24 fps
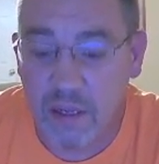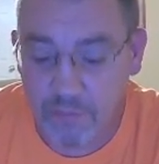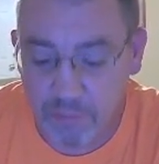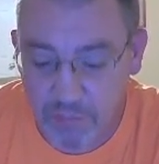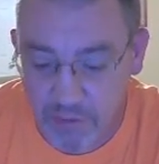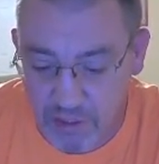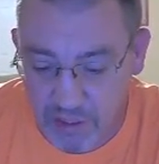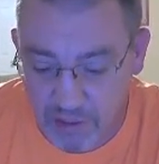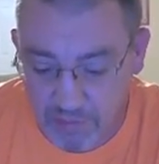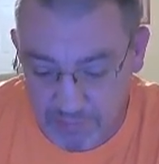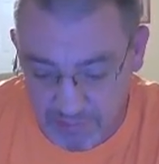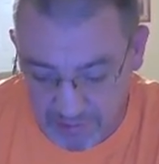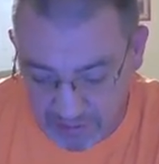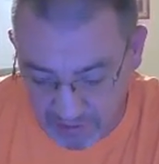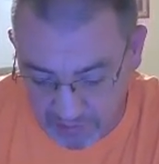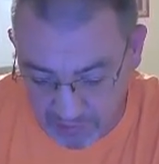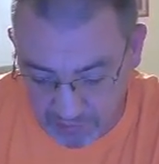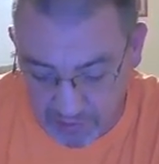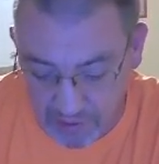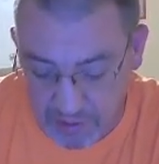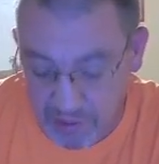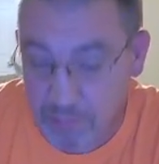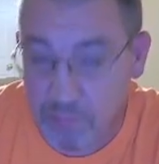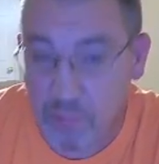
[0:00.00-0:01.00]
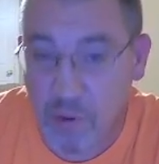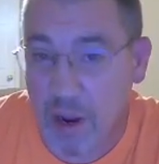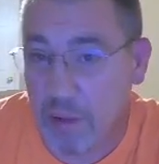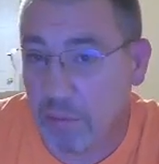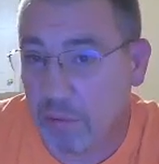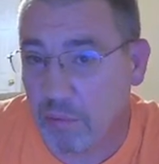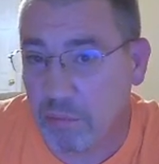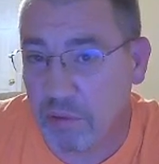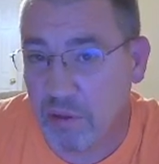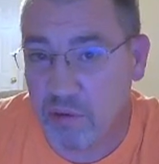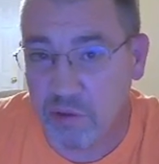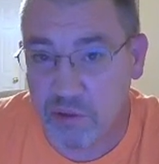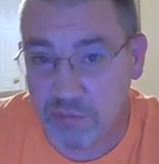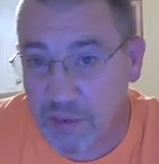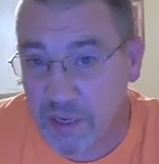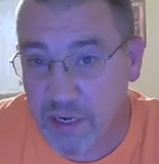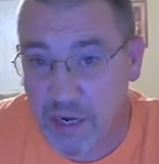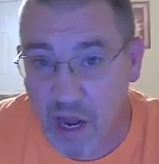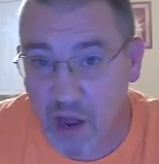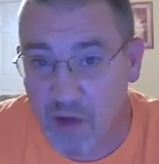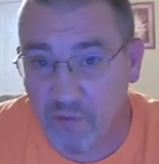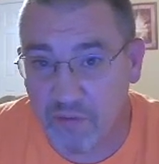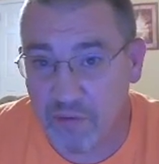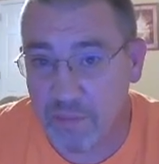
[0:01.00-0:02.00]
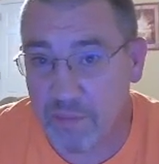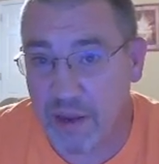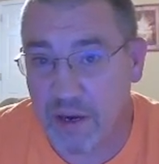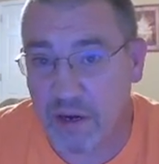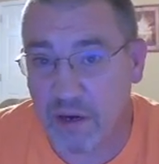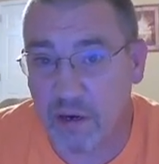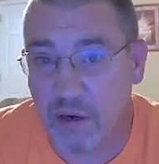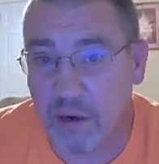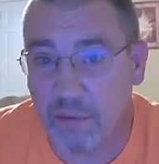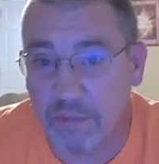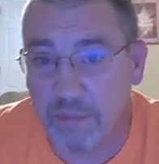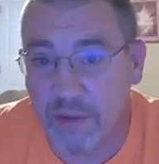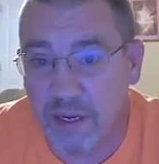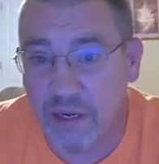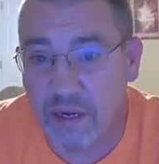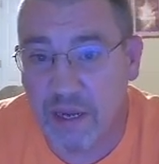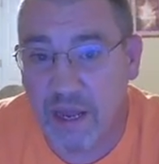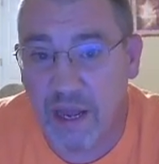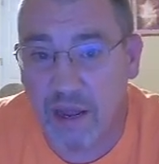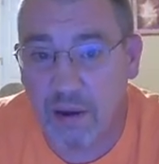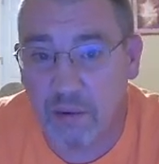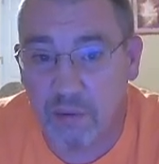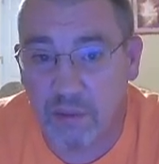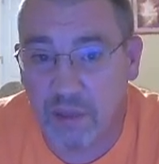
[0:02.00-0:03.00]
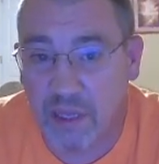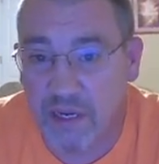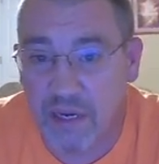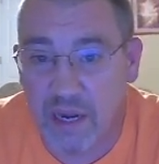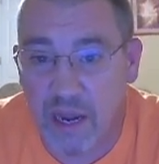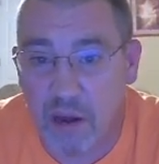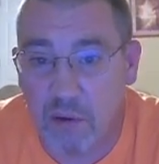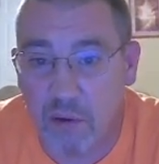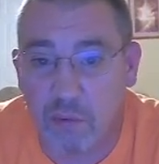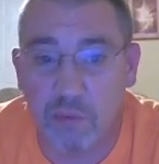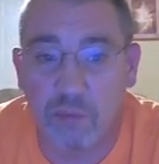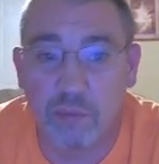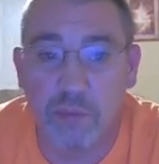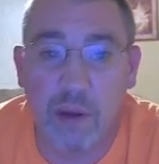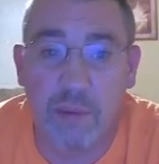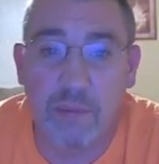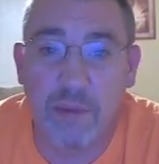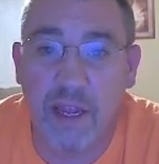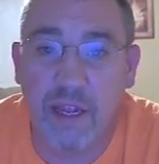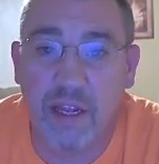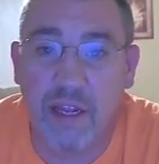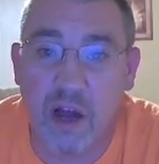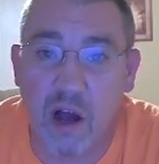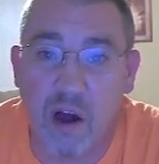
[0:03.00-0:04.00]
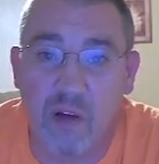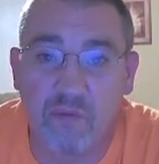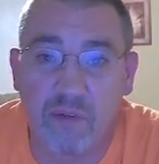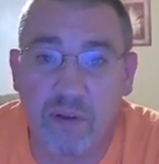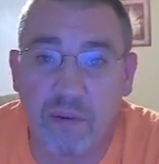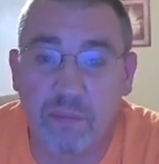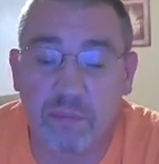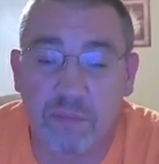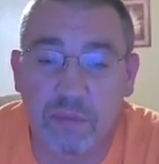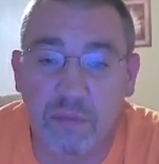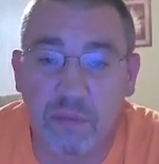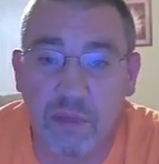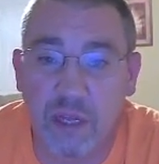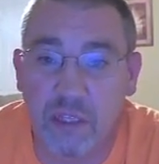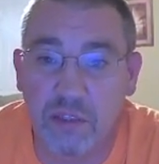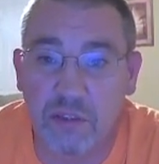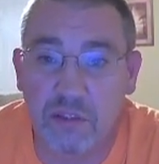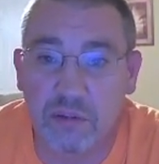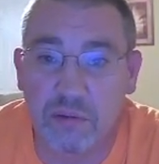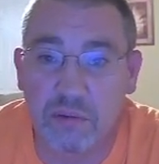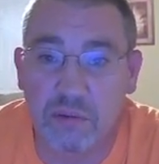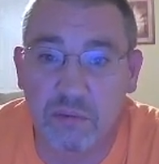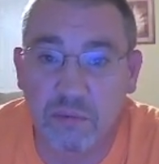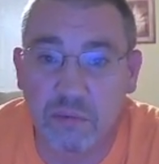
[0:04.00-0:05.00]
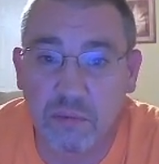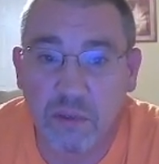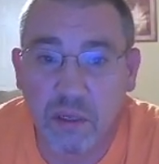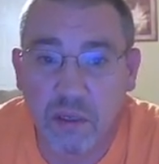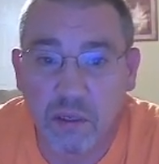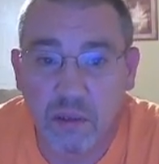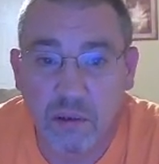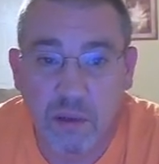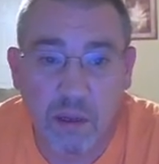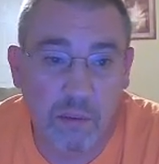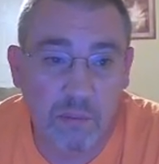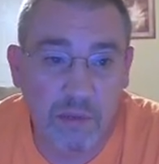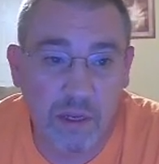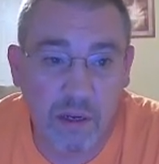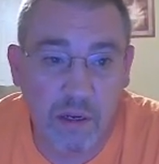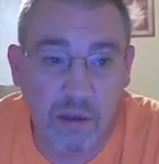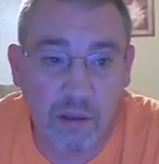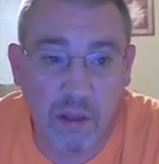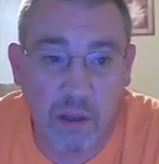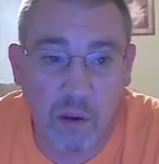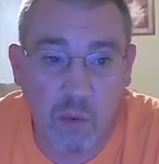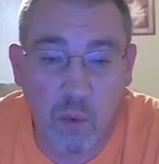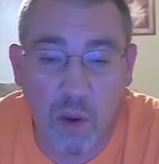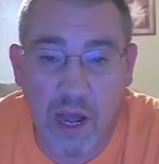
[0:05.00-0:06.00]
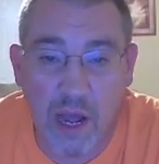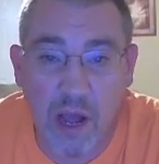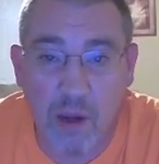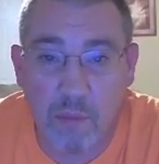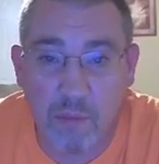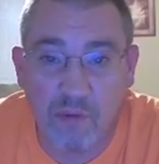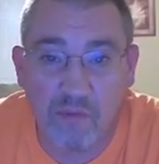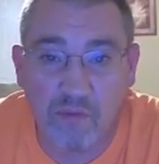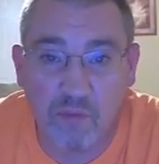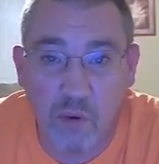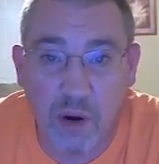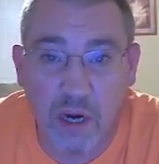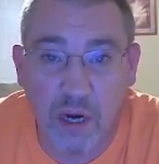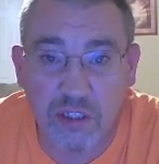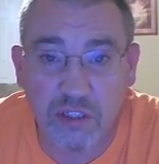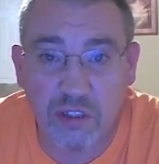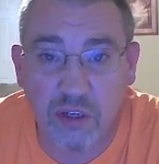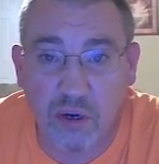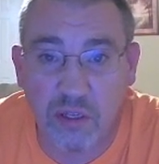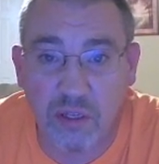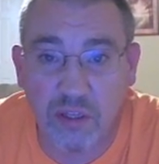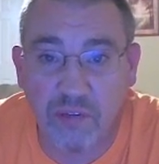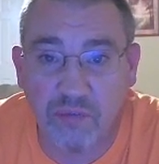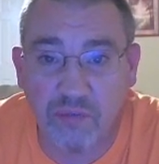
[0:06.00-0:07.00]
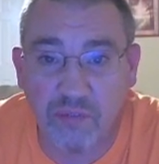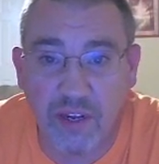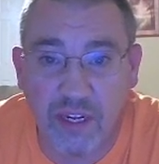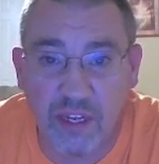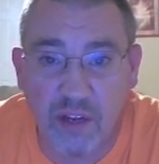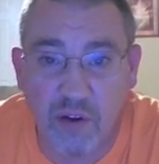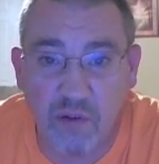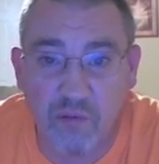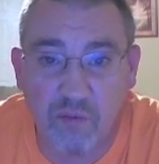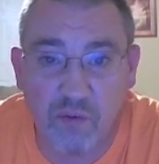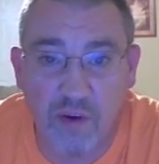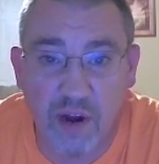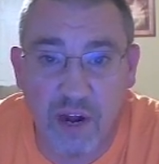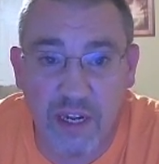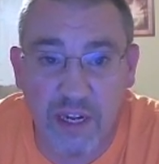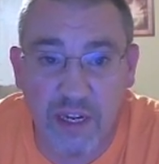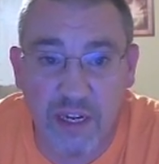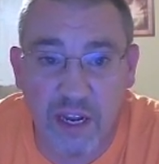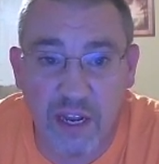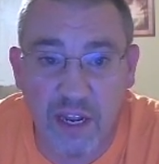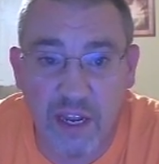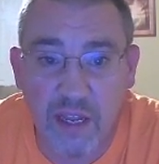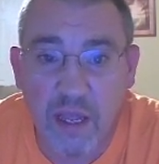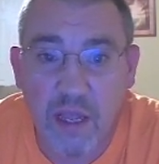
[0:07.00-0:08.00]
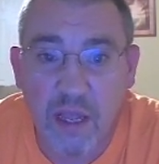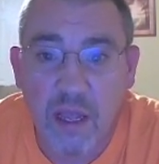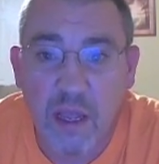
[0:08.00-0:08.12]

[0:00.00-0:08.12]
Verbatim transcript: But um, it, it probably was my coffee maker. I mean, I, like I, I made coffee not, you know, a while before I started the video Friday night.